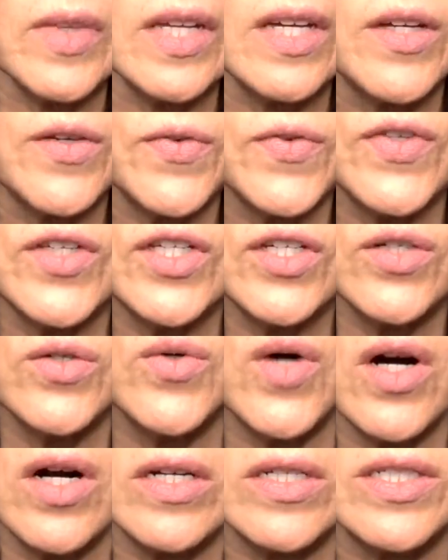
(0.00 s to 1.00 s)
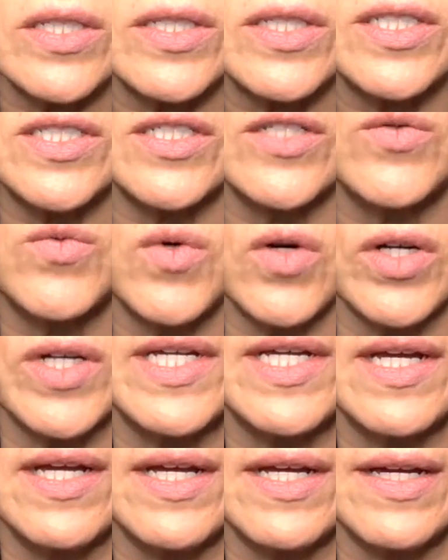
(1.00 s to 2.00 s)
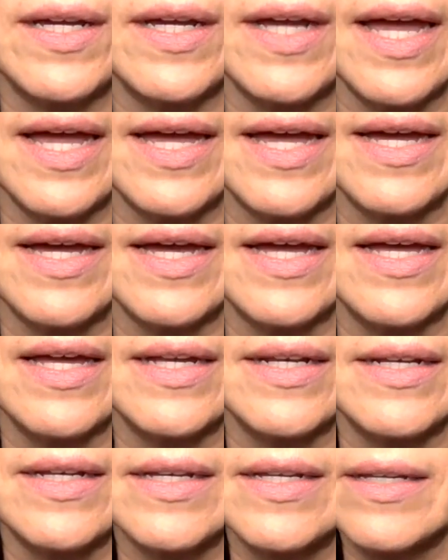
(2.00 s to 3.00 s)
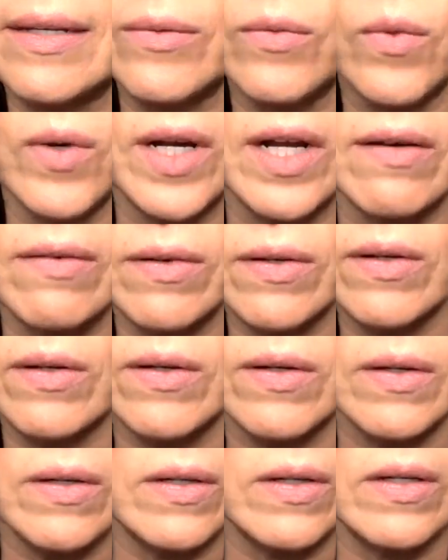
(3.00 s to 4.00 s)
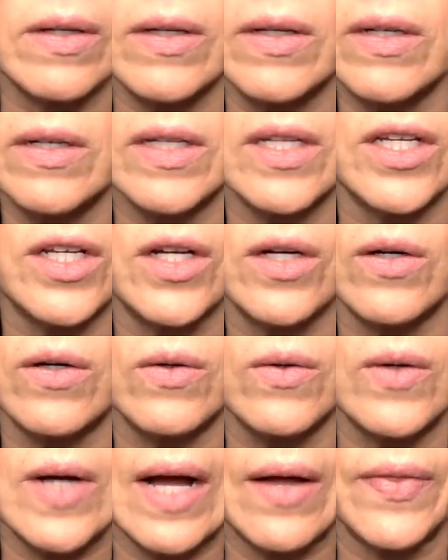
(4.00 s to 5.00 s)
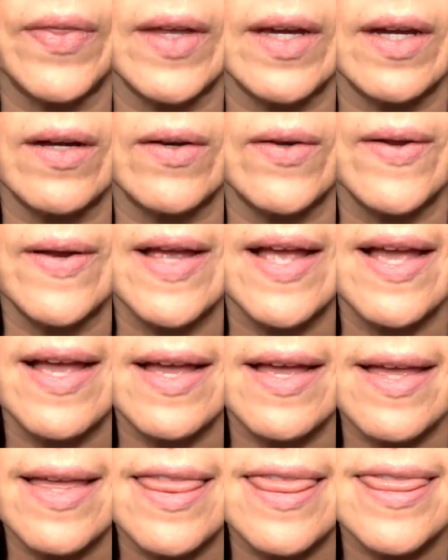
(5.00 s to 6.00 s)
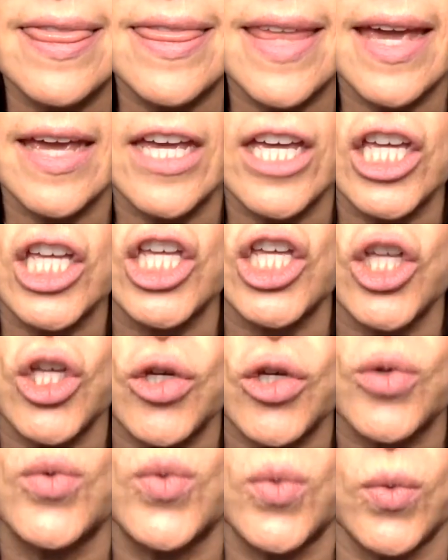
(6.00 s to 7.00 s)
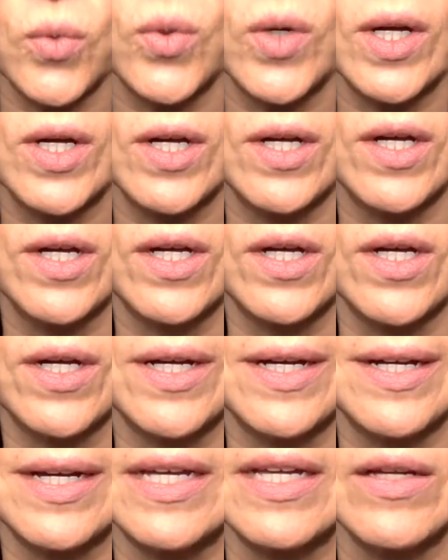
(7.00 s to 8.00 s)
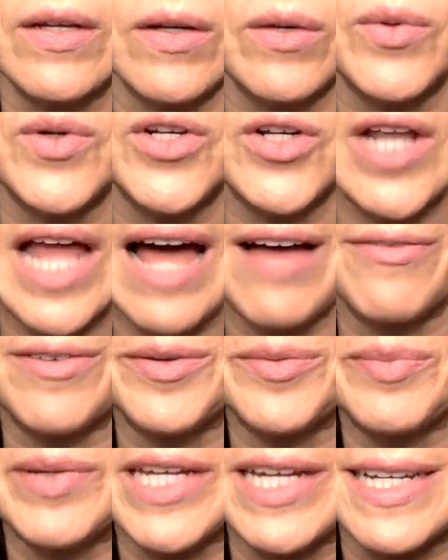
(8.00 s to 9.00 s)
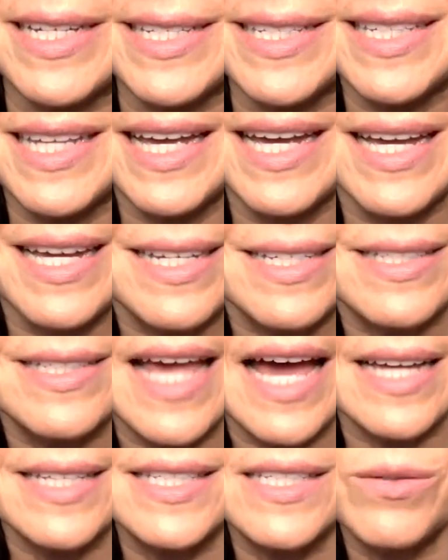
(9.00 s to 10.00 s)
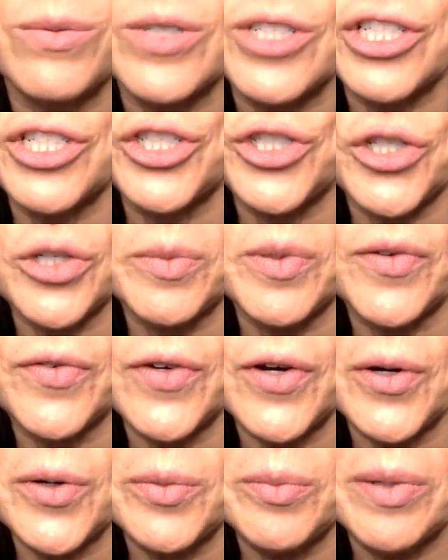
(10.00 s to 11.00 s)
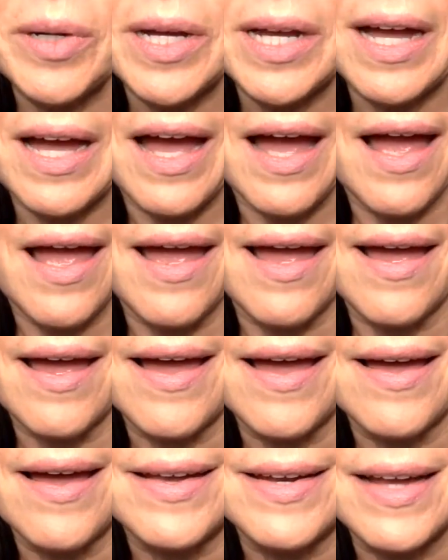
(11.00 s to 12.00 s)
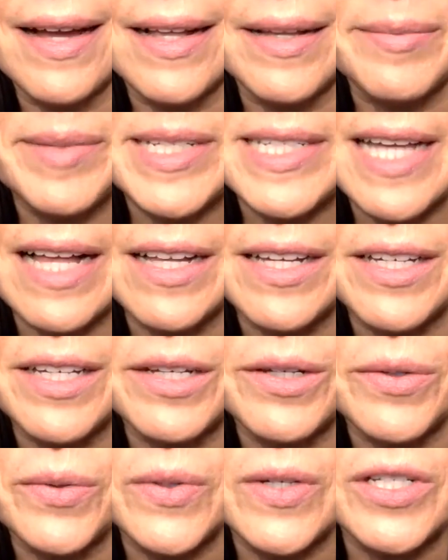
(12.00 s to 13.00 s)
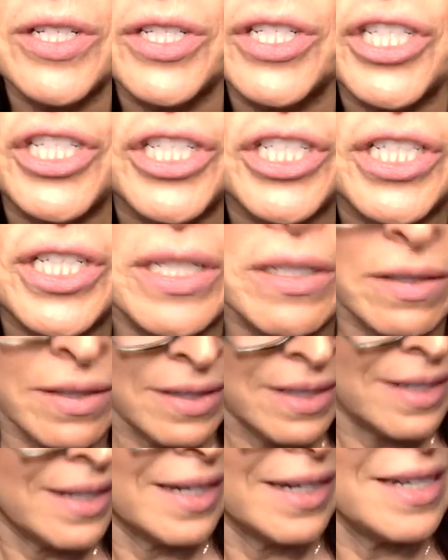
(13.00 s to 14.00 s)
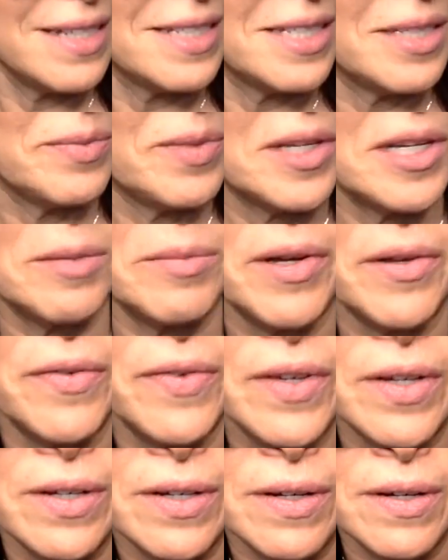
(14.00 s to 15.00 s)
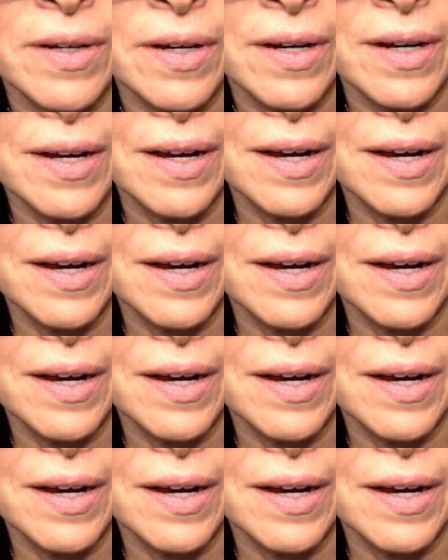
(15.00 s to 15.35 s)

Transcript: If you are still working and whatever, you know, out there, thank you you know, we were laughing because Sassy was a germaphobe. And uh, let me tell you, she, I got something on my finger.